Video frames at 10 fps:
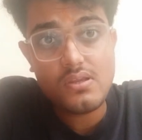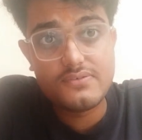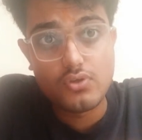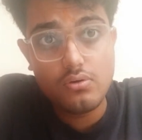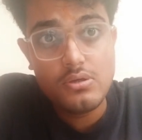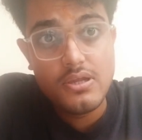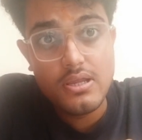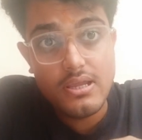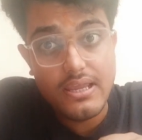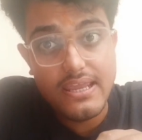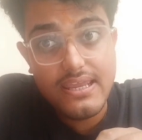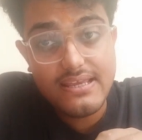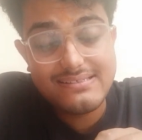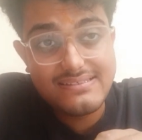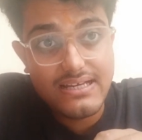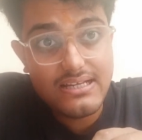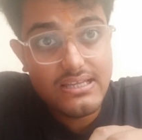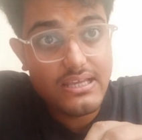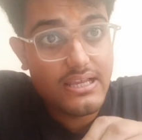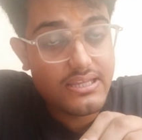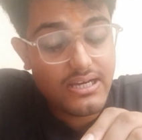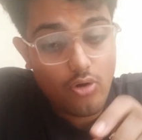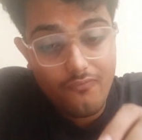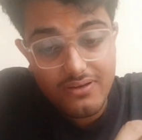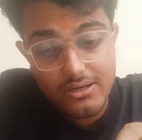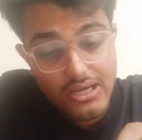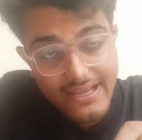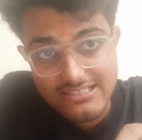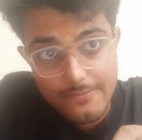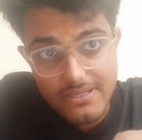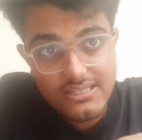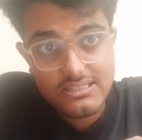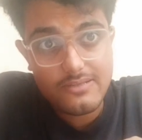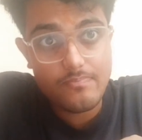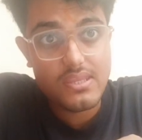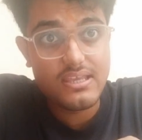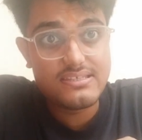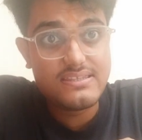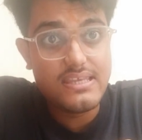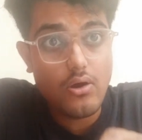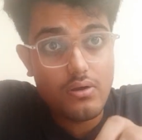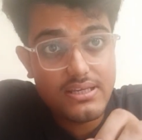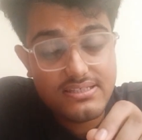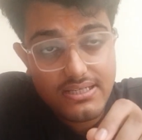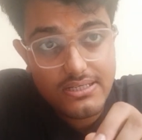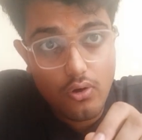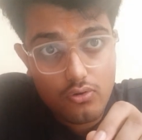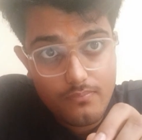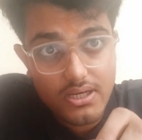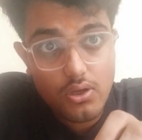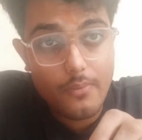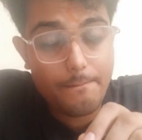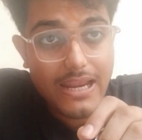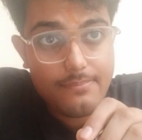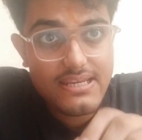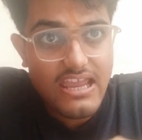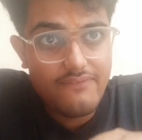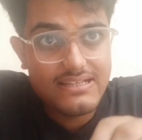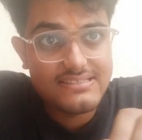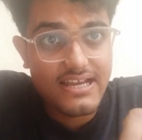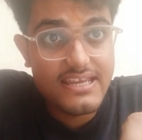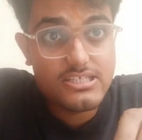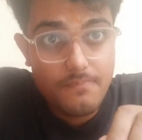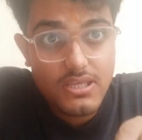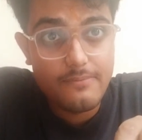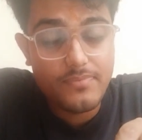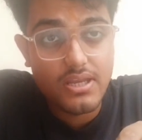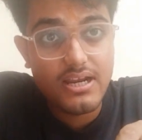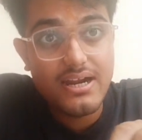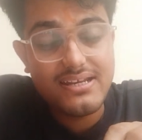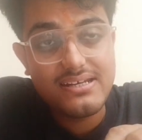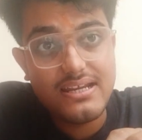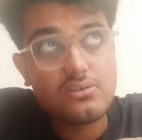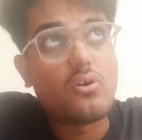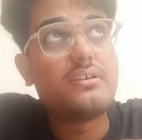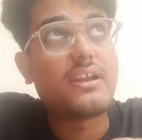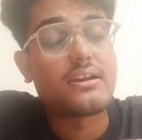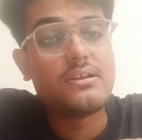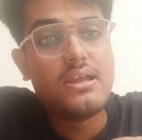So A is the offer, the acceptance is the original document of primary evidence against B regarding that contract,